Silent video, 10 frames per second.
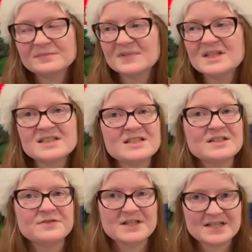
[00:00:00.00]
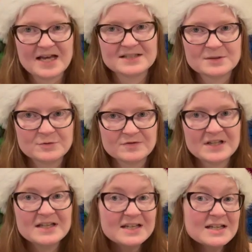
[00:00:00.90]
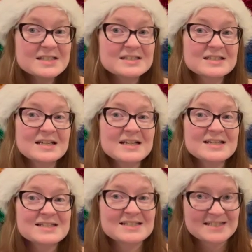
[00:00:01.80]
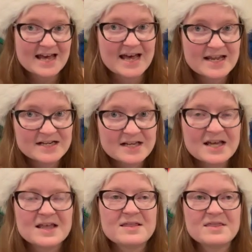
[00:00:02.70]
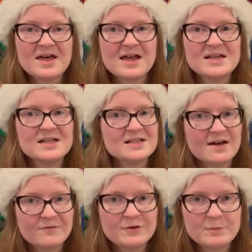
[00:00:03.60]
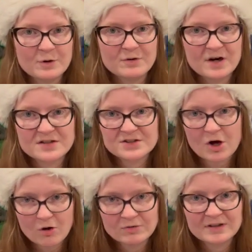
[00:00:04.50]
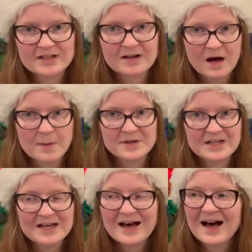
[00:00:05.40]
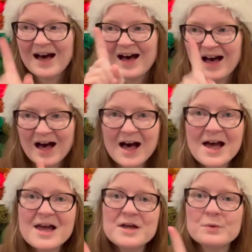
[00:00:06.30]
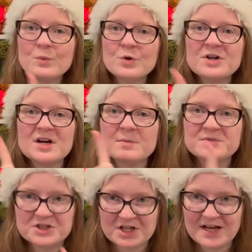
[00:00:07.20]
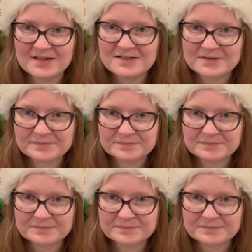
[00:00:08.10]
this is a fantastic movie. It is, it is said that it is Humphrey Bogart's only comedy. I would object.